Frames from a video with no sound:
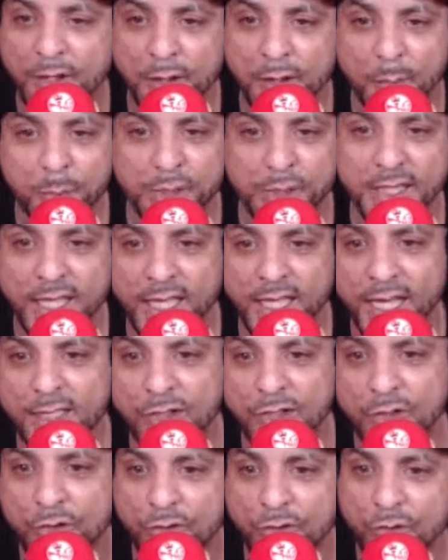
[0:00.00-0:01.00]
But they got
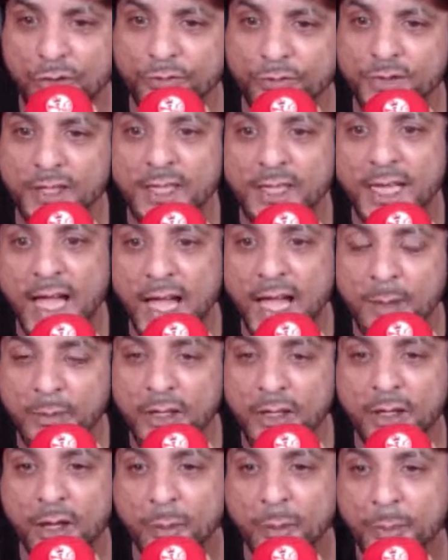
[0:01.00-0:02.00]
the nerve to
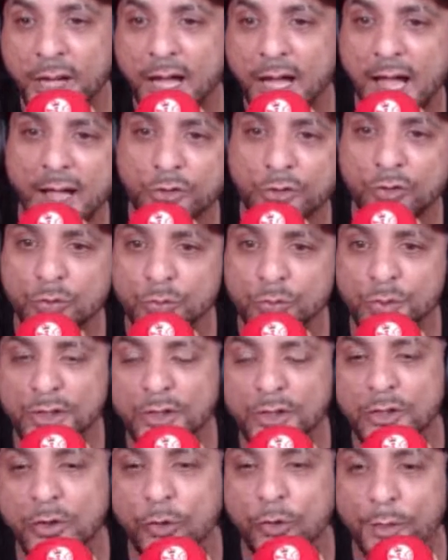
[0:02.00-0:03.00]
comment about how you
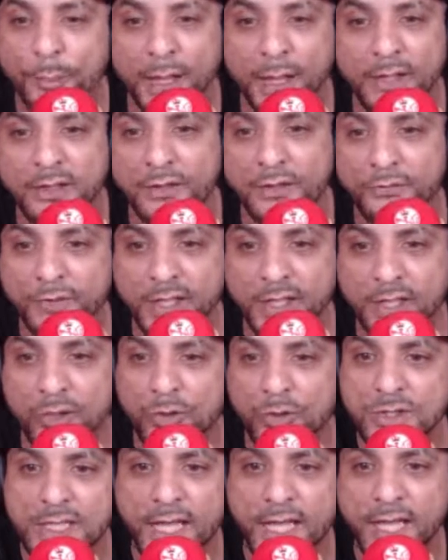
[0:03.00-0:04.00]
look or about the
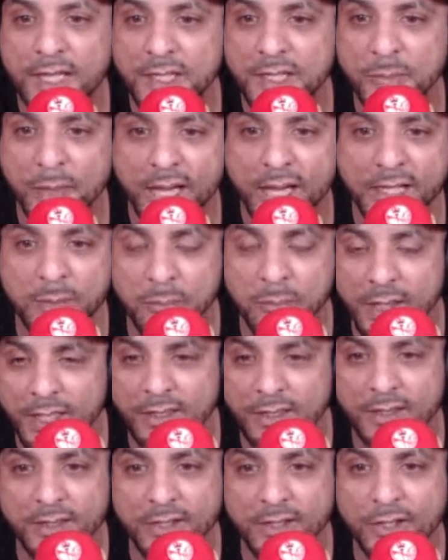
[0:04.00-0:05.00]
videos that anybody
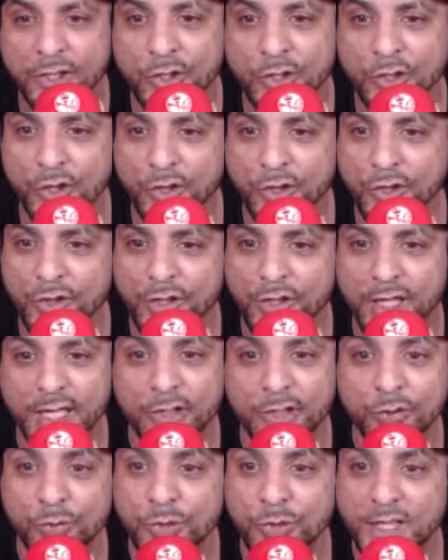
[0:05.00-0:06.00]
make. You heard?
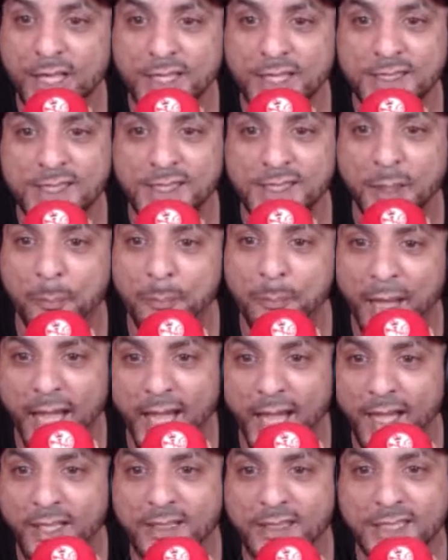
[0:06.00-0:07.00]
And you get into the
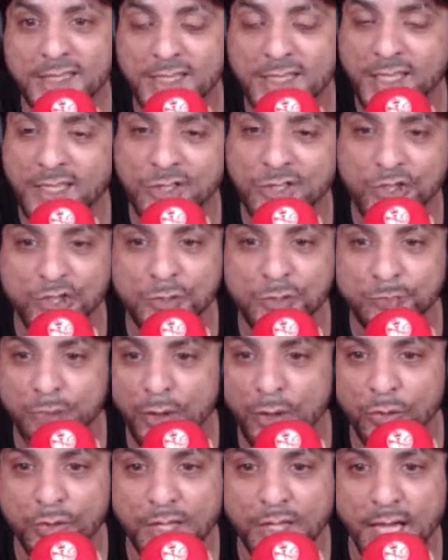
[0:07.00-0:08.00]
bag. These niggas is
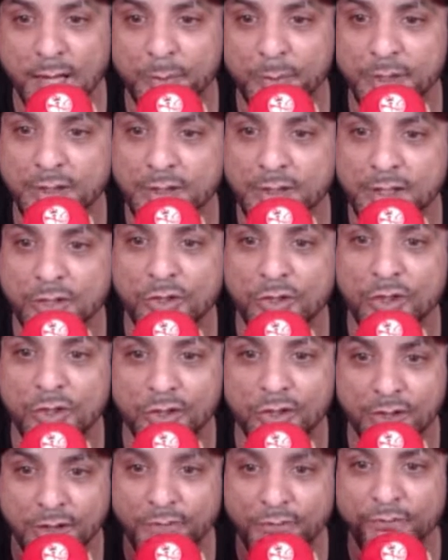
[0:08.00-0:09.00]
broke commenting. You
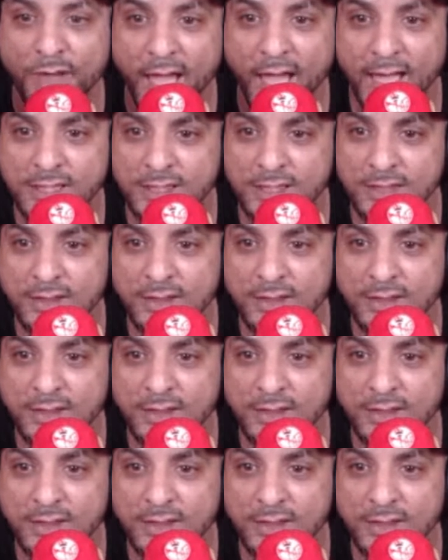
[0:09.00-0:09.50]
heard? Facts.